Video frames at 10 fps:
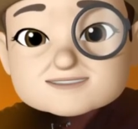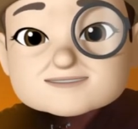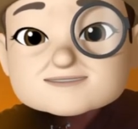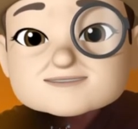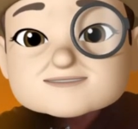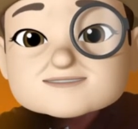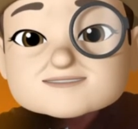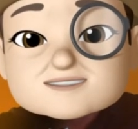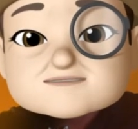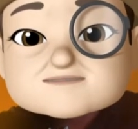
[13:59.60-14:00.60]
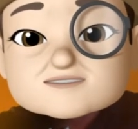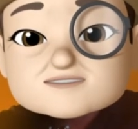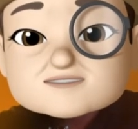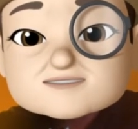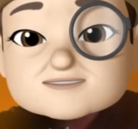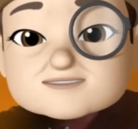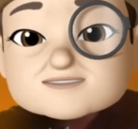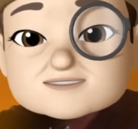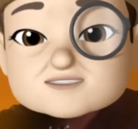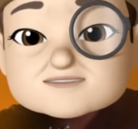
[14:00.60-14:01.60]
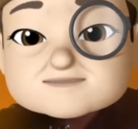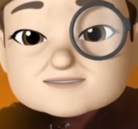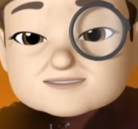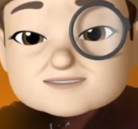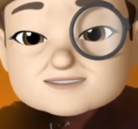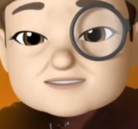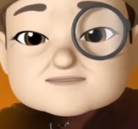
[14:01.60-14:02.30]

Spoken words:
that they have here in section B for